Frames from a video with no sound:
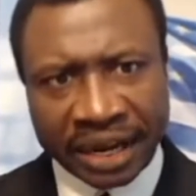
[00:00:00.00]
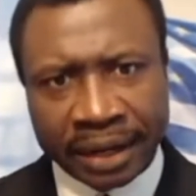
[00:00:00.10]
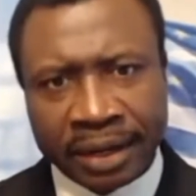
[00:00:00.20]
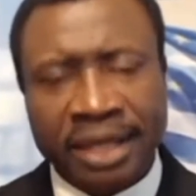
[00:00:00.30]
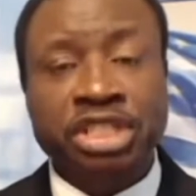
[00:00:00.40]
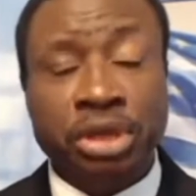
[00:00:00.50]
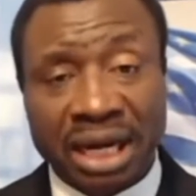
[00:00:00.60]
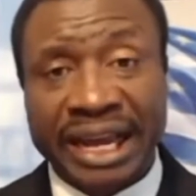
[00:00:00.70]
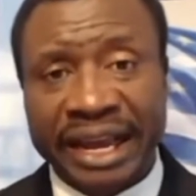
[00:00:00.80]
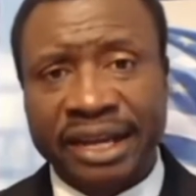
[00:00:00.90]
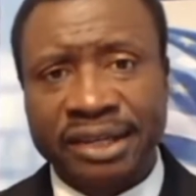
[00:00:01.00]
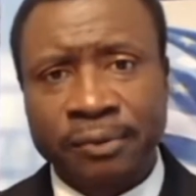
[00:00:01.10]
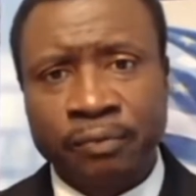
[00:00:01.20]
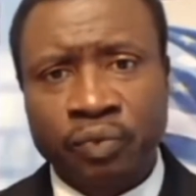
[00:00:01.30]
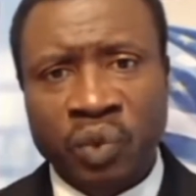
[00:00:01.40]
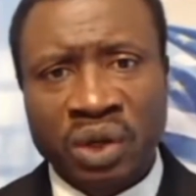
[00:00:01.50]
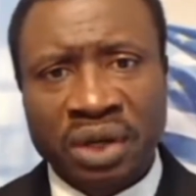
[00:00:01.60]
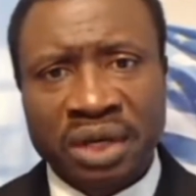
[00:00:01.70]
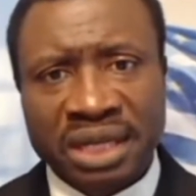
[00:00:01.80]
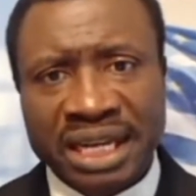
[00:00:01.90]
is clear.
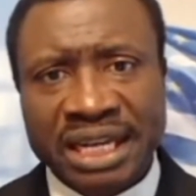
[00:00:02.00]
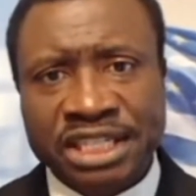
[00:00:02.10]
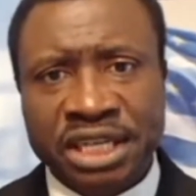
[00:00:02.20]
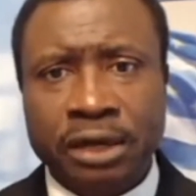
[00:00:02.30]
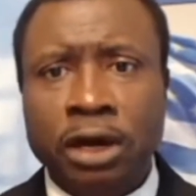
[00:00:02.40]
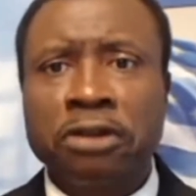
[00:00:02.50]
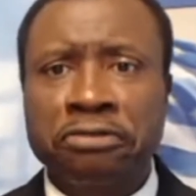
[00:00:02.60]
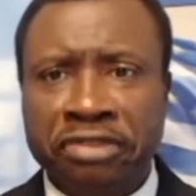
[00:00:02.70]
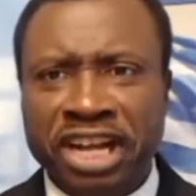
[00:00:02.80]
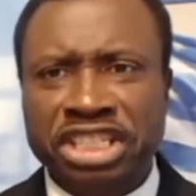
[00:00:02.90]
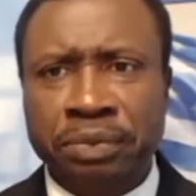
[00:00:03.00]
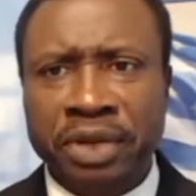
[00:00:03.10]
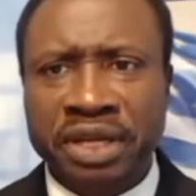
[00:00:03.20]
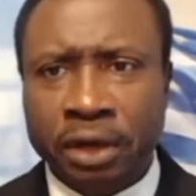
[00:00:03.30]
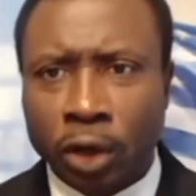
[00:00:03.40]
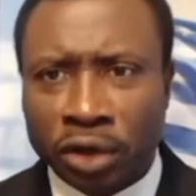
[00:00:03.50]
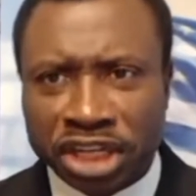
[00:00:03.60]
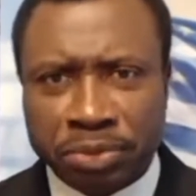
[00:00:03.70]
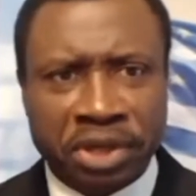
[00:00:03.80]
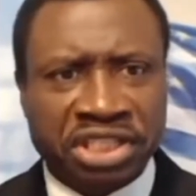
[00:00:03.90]
This conference or
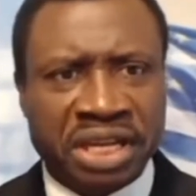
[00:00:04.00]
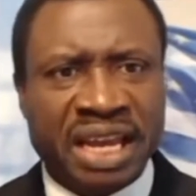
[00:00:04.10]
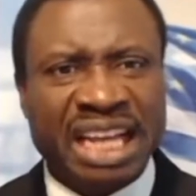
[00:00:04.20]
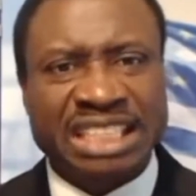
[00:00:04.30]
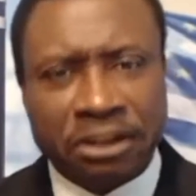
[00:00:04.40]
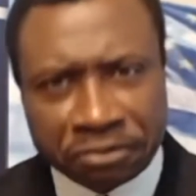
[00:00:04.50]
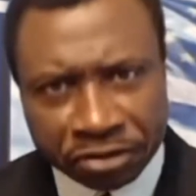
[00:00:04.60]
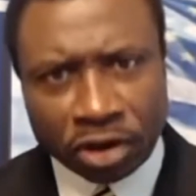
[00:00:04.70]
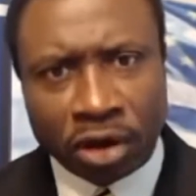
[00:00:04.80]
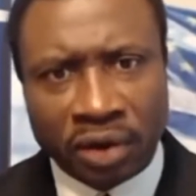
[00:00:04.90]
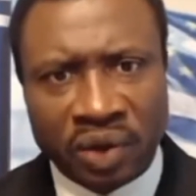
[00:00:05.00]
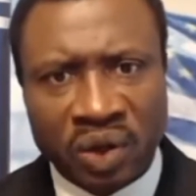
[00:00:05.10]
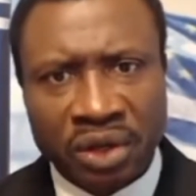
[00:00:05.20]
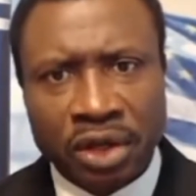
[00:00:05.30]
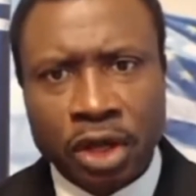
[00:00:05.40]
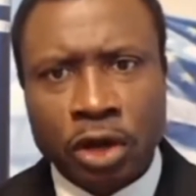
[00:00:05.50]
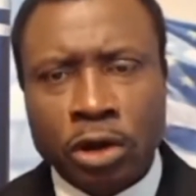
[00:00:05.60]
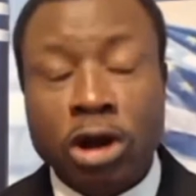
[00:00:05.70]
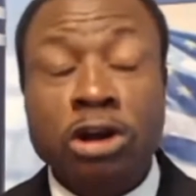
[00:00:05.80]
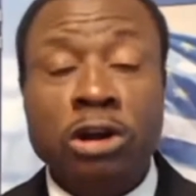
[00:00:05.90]
this meeting is a fraud.
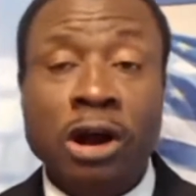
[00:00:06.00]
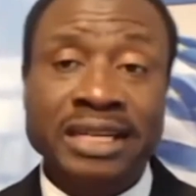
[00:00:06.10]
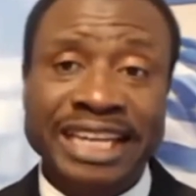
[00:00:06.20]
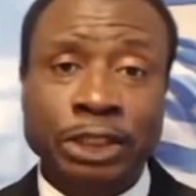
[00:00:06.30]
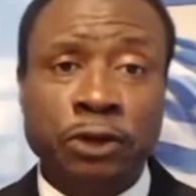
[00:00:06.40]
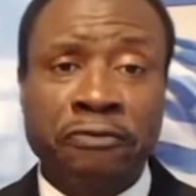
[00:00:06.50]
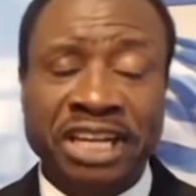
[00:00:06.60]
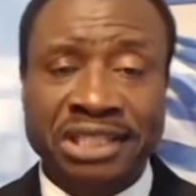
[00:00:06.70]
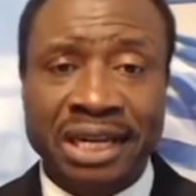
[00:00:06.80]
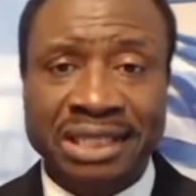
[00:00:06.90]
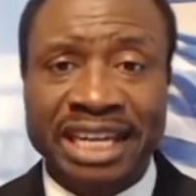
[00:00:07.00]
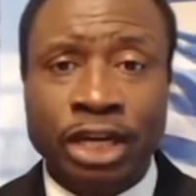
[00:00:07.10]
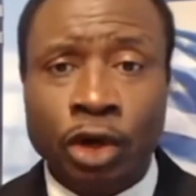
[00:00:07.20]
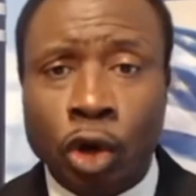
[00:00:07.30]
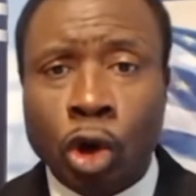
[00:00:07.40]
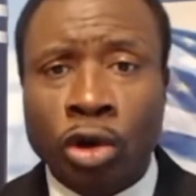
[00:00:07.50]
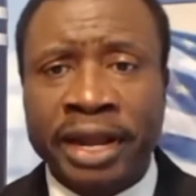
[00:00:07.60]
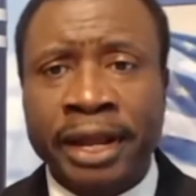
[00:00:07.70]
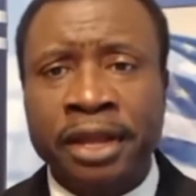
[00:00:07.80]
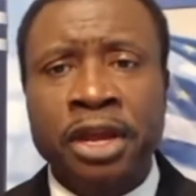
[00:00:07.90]
concocted to facilitate the
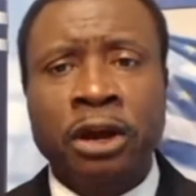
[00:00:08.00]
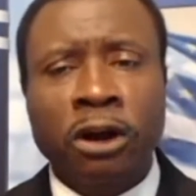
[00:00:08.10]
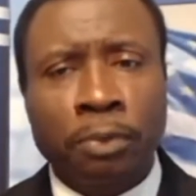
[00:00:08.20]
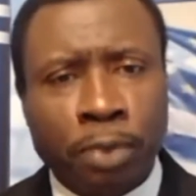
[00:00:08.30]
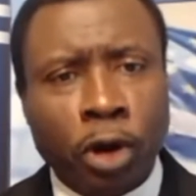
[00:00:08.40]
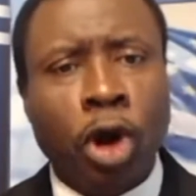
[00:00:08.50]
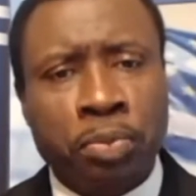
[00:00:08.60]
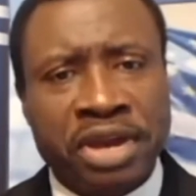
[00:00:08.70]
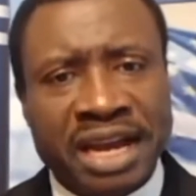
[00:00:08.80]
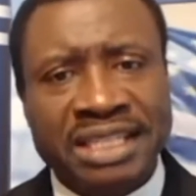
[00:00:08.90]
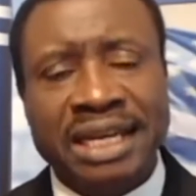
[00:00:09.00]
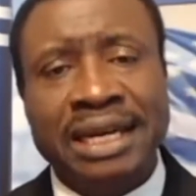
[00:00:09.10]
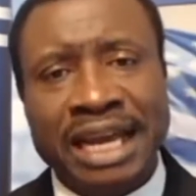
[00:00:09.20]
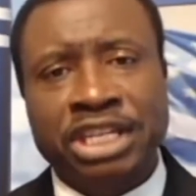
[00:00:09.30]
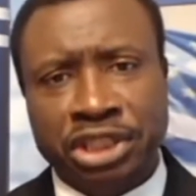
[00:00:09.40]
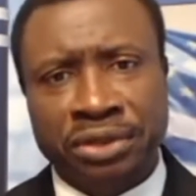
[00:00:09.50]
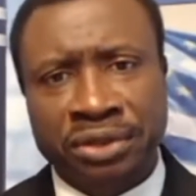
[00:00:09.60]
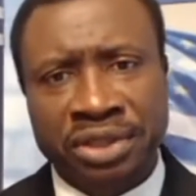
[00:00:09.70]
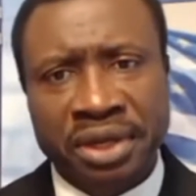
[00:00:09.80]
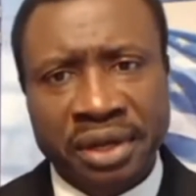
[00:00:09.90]
holding of Paul Biya's
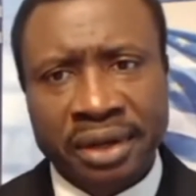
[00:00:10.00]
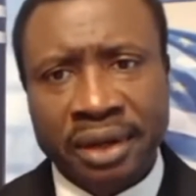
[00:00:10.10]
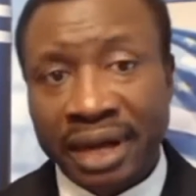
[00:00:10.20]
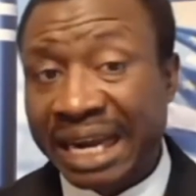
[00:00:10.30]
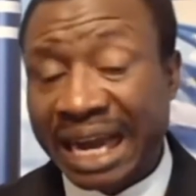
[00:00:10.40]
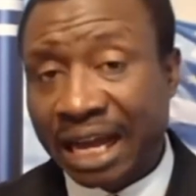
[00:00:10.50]
election in our